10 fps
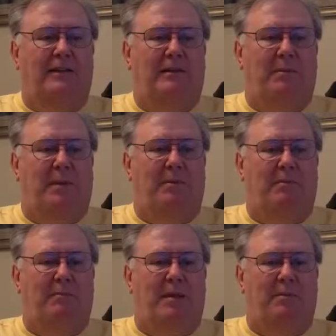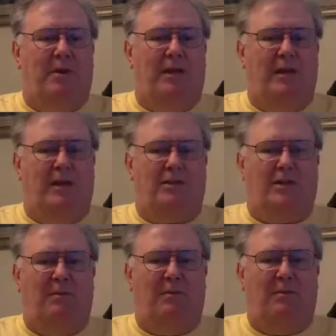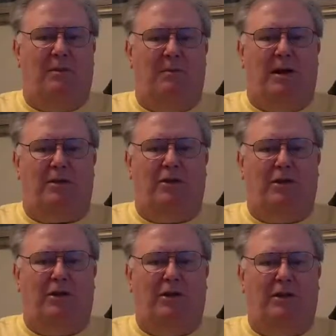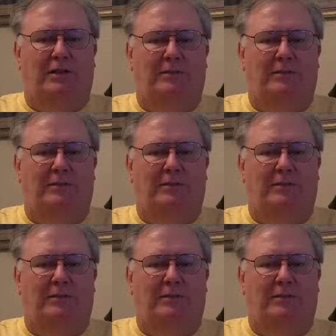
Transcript: Maybe the estate will do the good,